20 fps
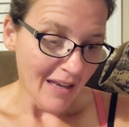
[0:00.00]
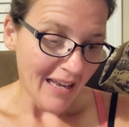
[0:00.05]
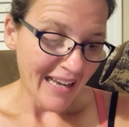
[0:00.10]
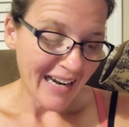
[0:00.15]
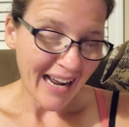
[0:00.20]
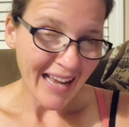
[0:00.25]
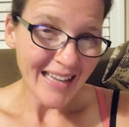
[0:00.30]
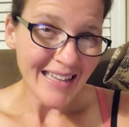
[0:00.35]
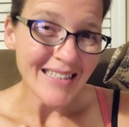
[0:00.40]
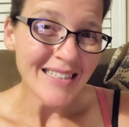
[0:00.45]
And
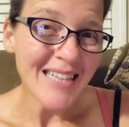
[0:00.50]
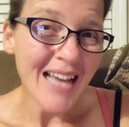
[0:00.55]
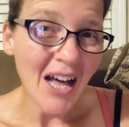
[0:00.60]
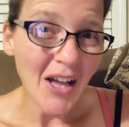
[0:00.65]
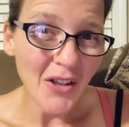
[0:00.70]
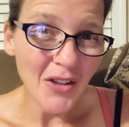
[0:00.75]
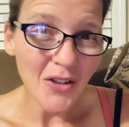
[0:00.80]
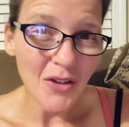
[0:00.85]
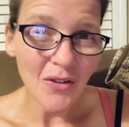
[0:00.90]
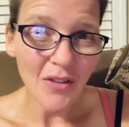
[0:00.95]
I can
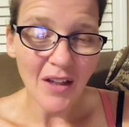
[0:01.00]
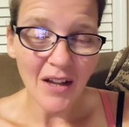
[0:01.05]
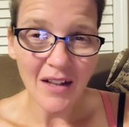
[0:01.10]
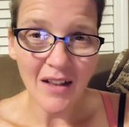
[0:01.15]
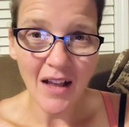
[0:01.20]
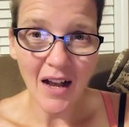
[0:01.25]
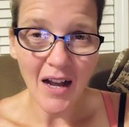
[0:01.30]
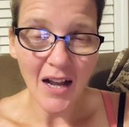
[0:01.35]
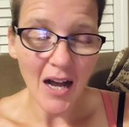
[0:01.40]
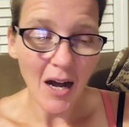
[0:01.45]
tell you that
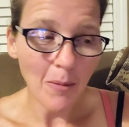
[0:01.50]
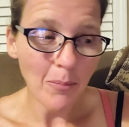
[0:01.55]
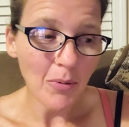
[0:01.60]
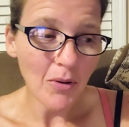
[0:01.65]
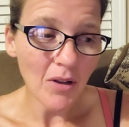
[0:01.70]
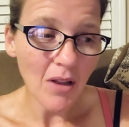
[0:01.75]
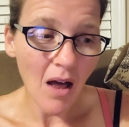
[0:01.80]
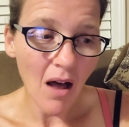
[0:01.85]
a couple